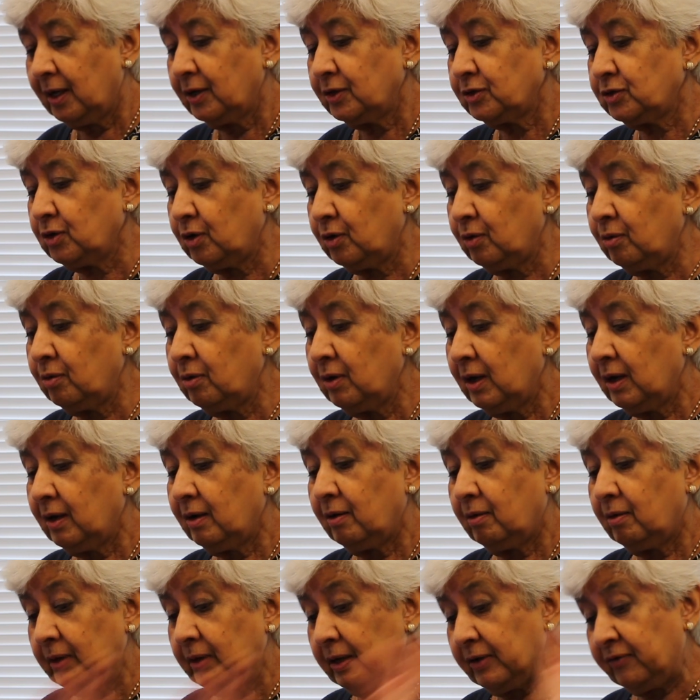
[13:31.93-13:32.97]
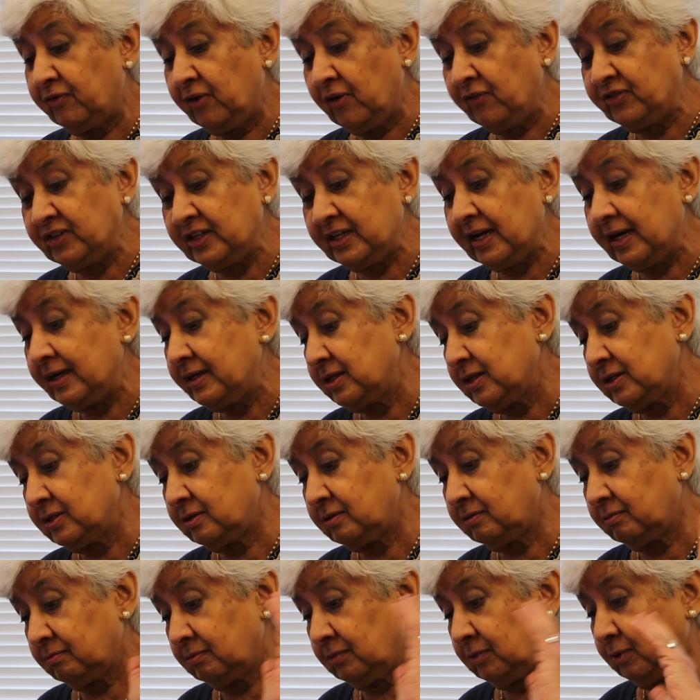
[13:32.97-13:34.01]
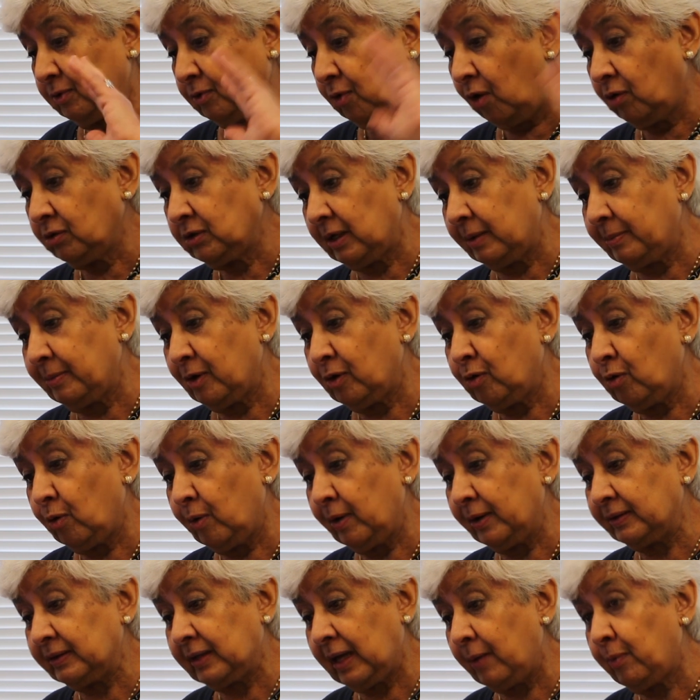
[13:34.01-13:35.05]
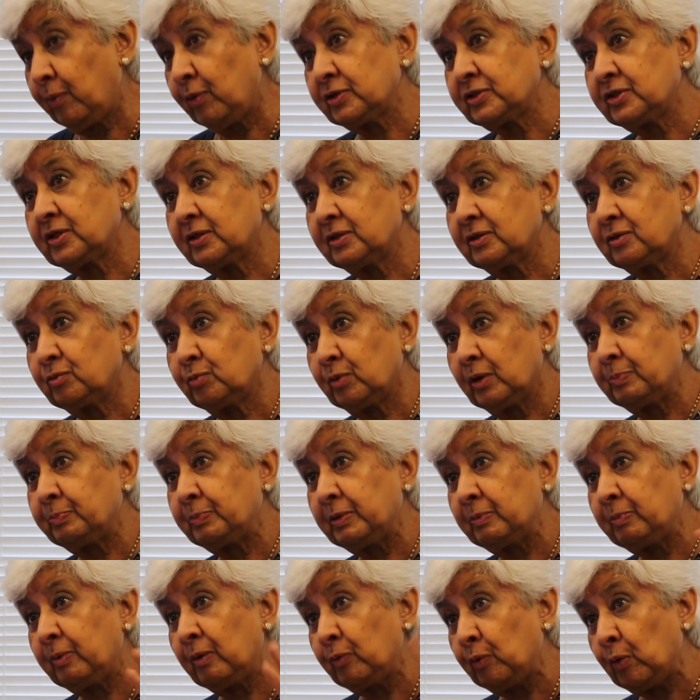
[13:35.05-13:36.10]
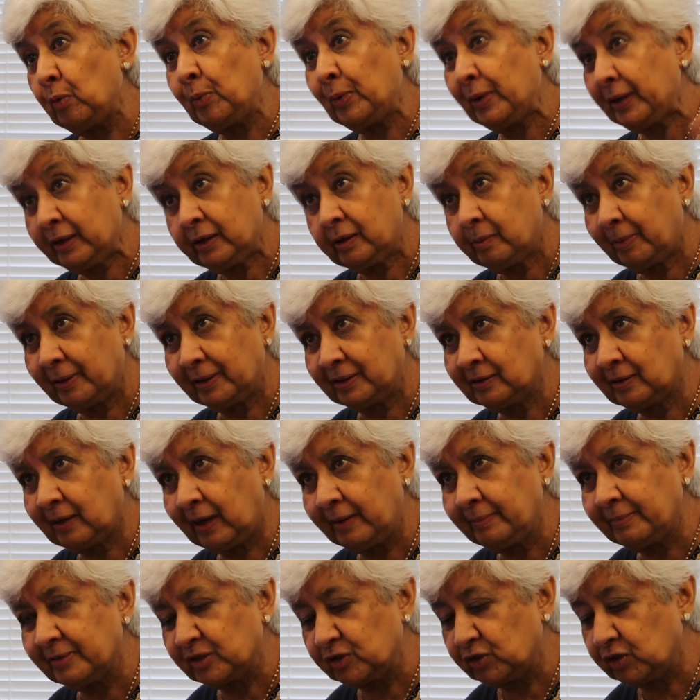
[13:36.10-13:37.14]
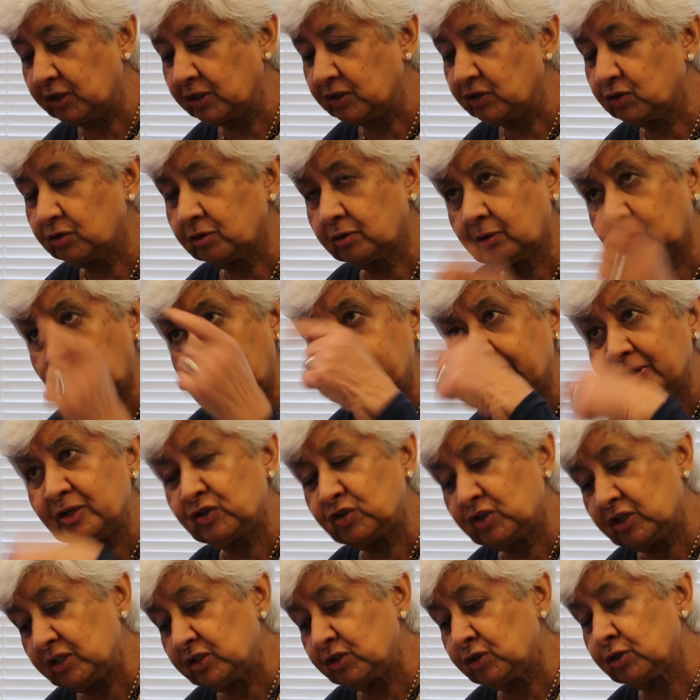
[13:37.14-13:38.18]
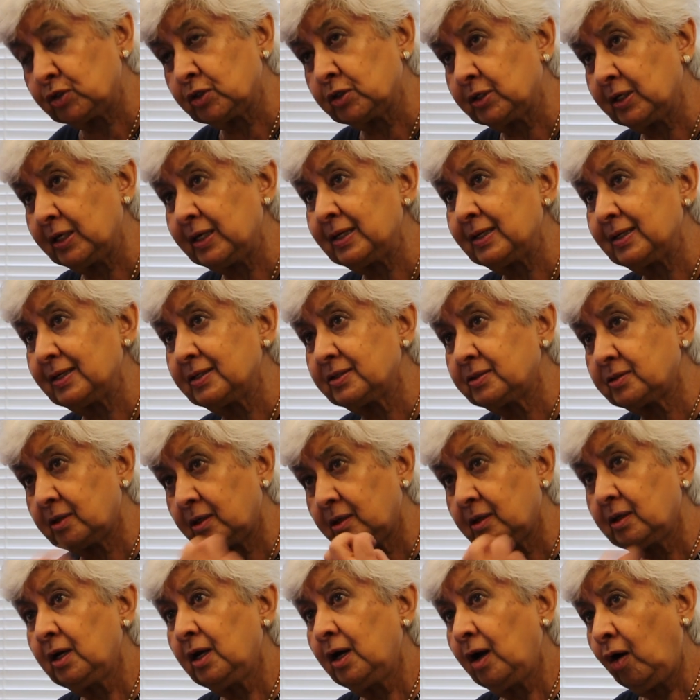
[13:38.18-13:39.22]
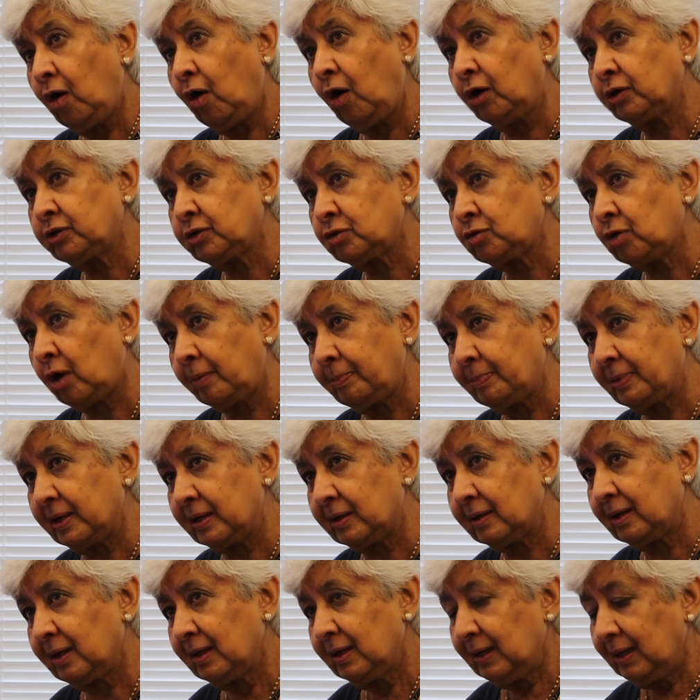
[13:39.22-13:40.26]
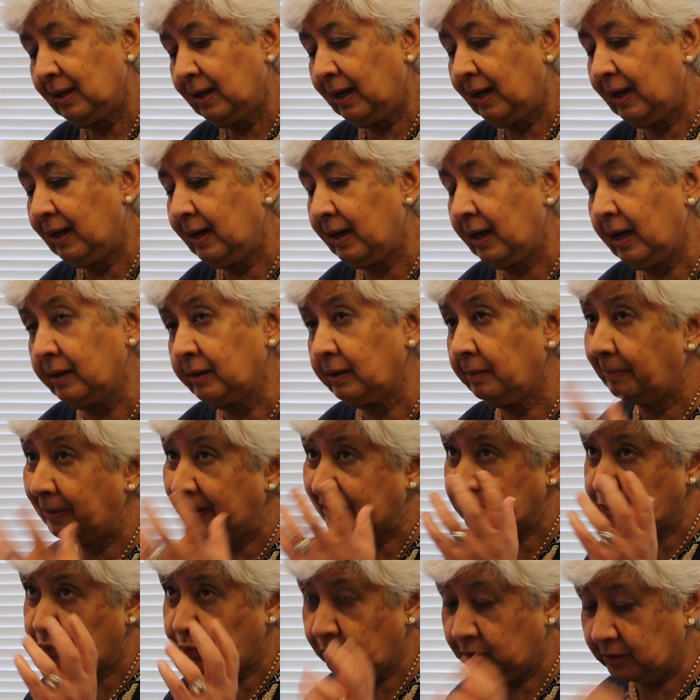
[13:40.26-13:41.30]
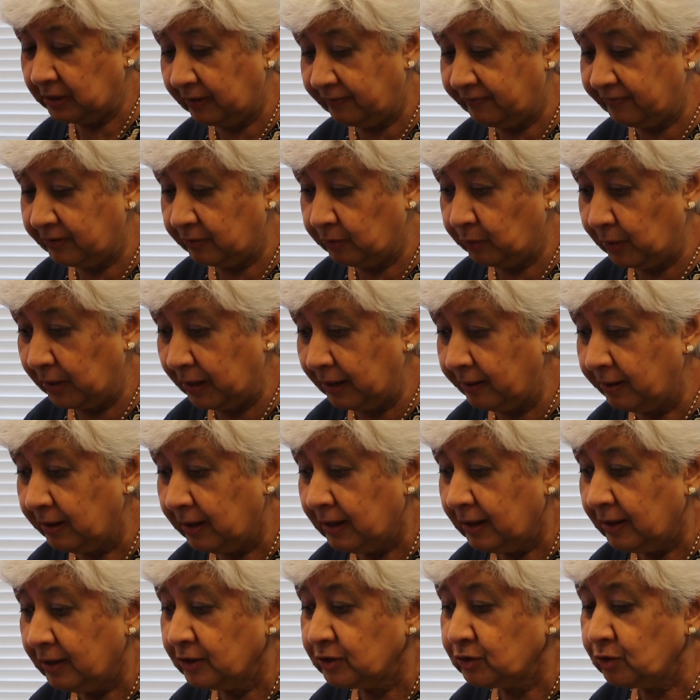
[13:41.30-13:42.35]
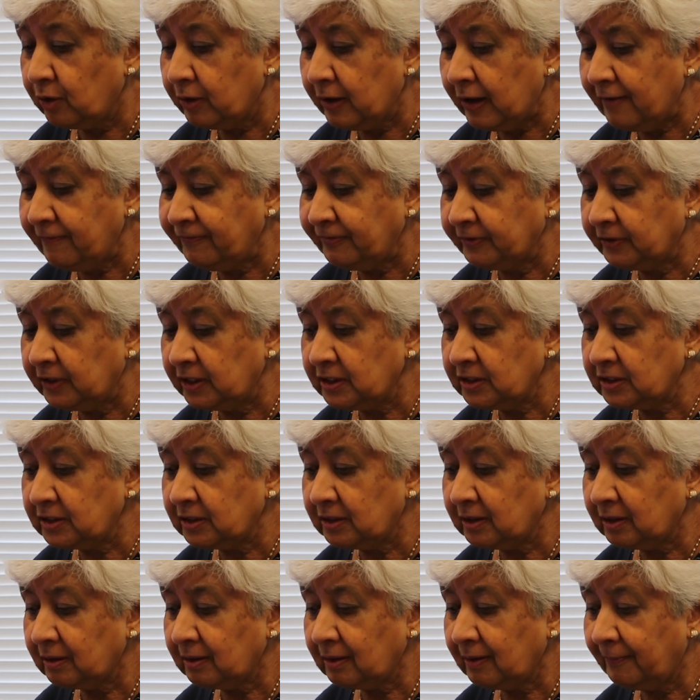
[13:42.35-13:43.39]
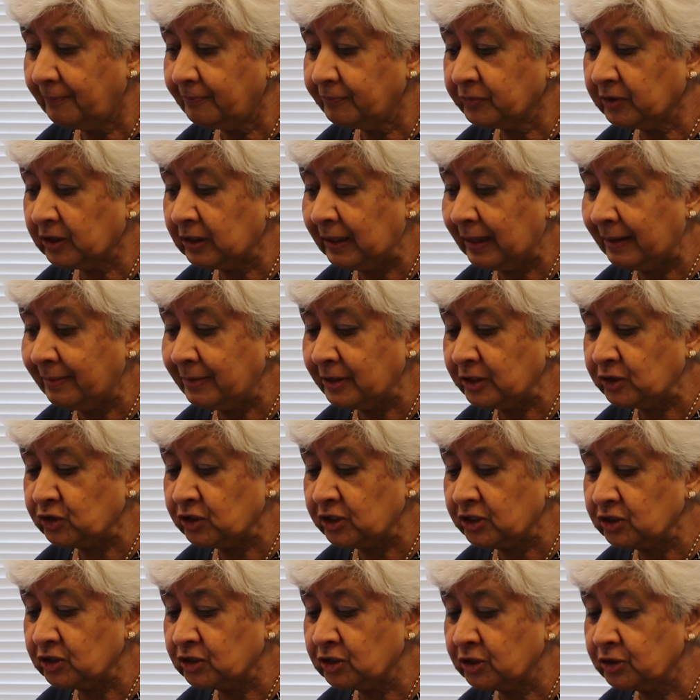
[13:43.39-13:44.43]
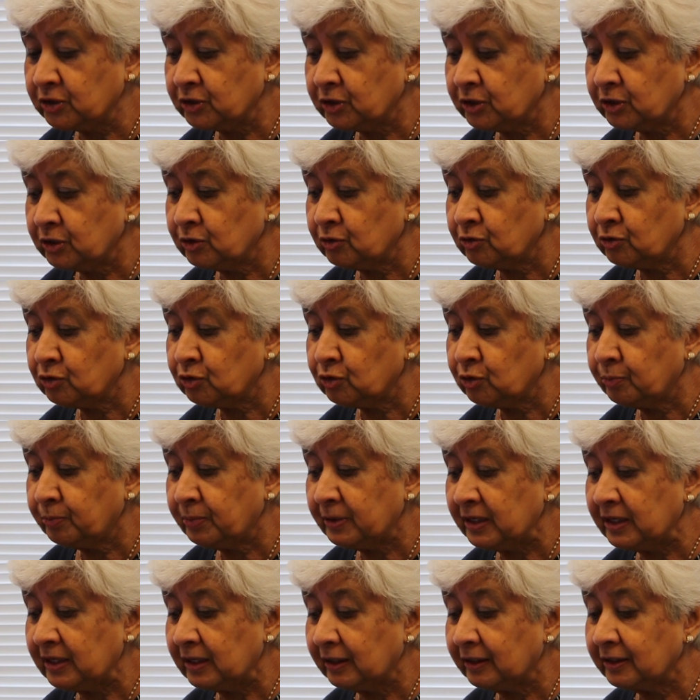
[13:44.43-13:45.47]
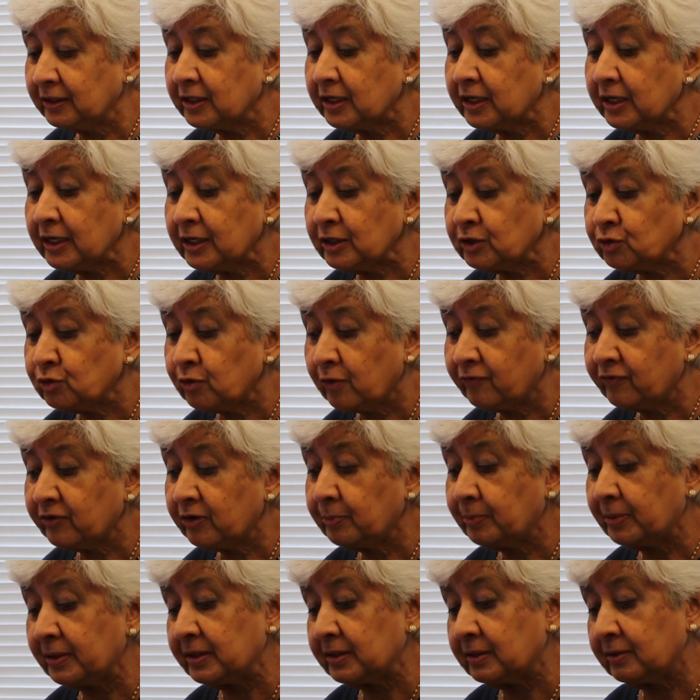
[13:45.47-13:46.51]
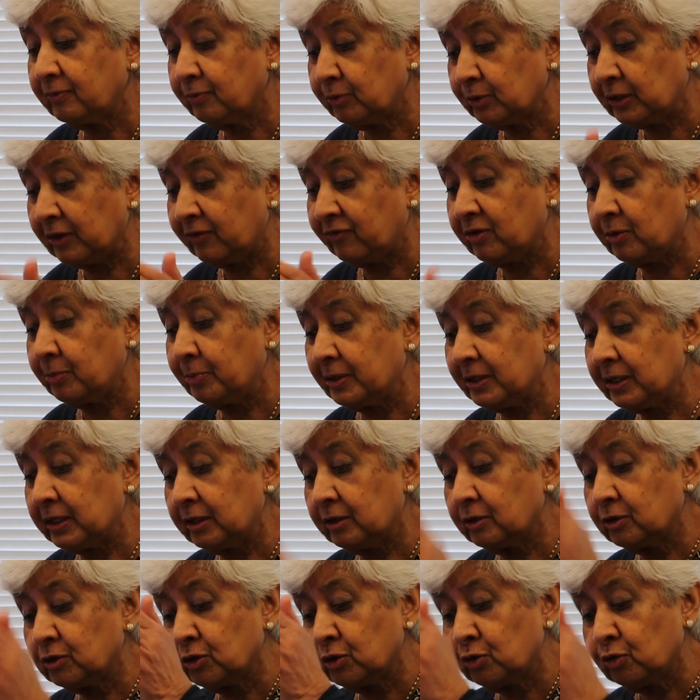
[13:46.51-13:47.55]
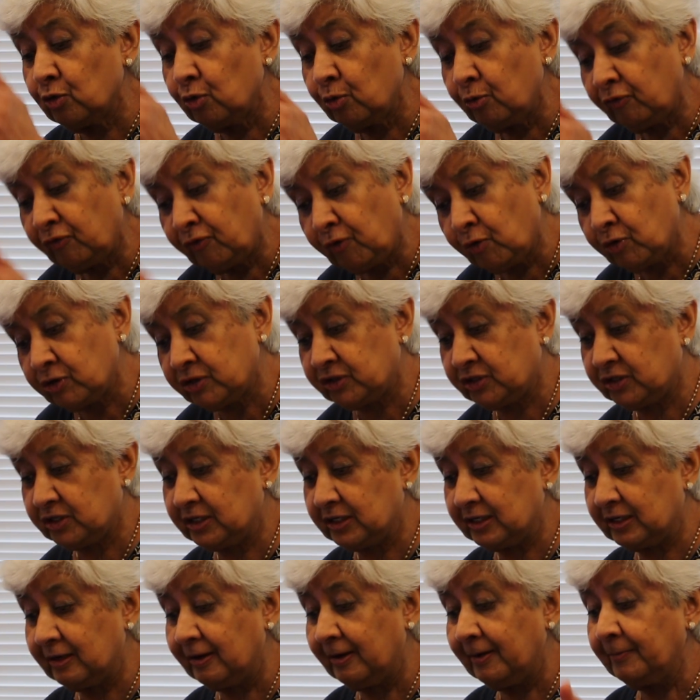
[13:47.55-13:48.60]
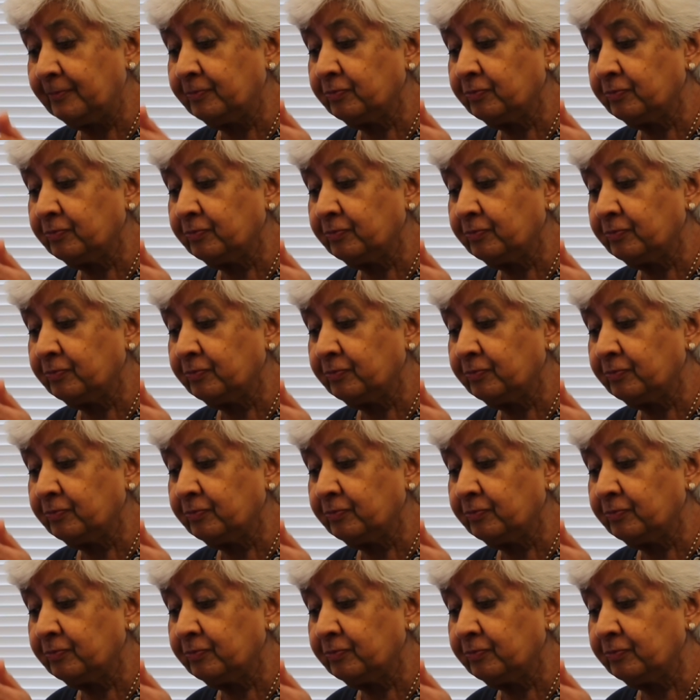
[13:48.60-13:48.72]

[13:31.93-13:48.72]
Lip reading: So 58 is a long time ago, and that wasn't when people were worried about climate change. Climate change today is a hot topic and a buzzword everywhere. Yes. So if this climate change continues to be an issue with everybody, do you foresee